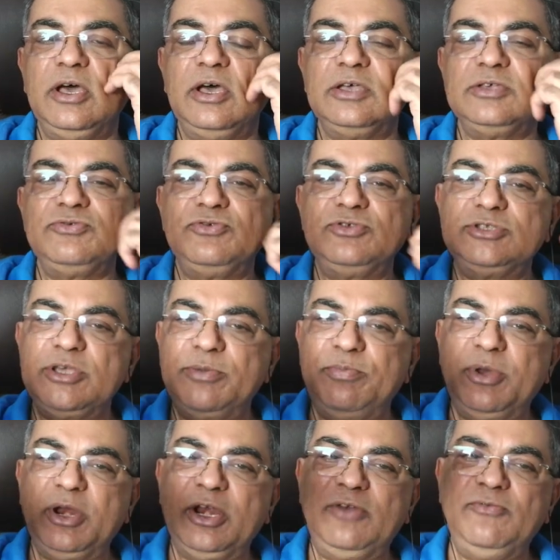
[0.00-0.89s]

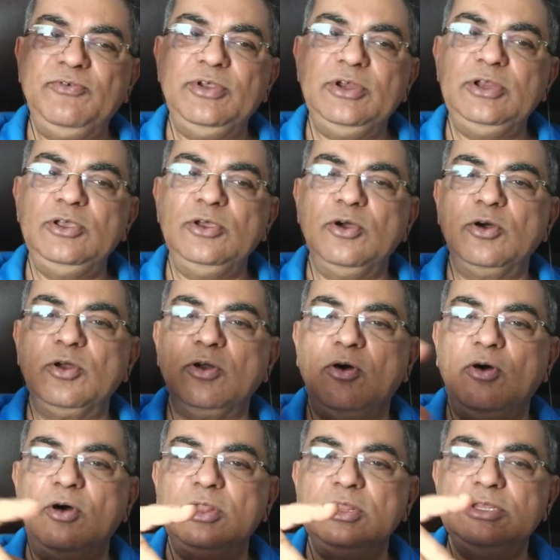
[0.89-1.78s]
separate video on
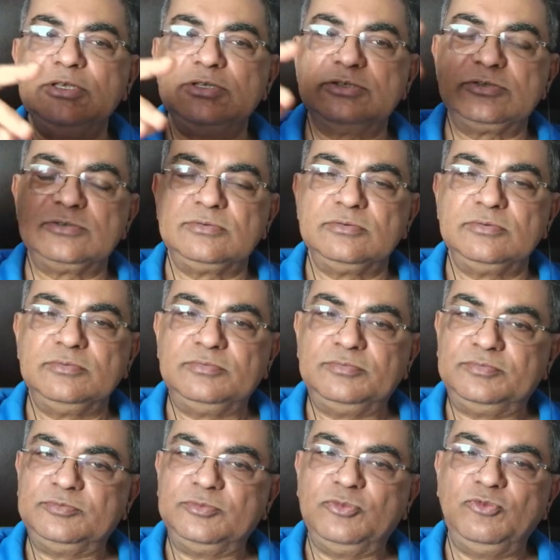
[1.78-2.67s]
all this
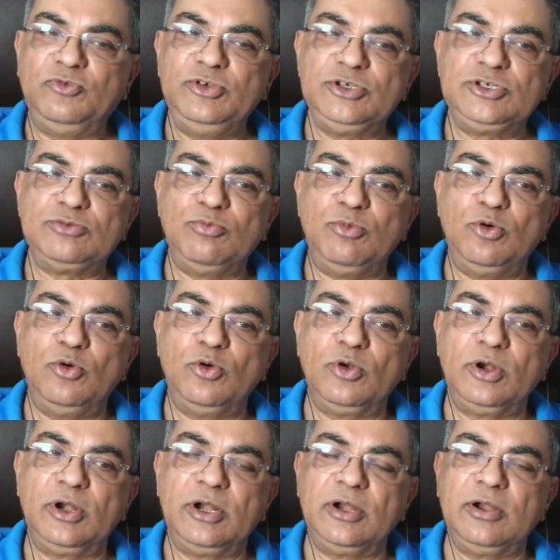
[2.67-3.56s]

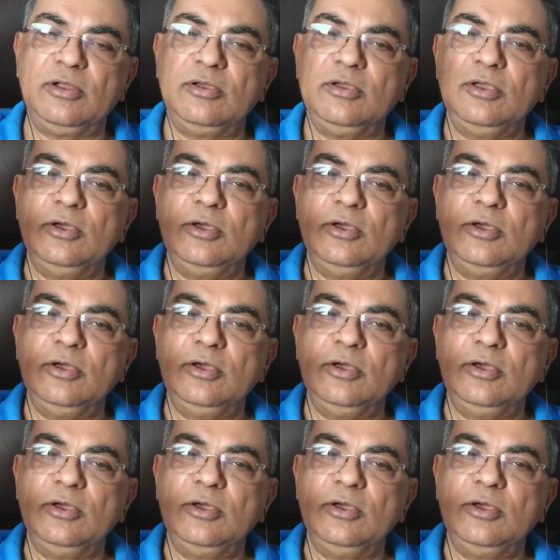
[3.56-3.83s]
fishbone,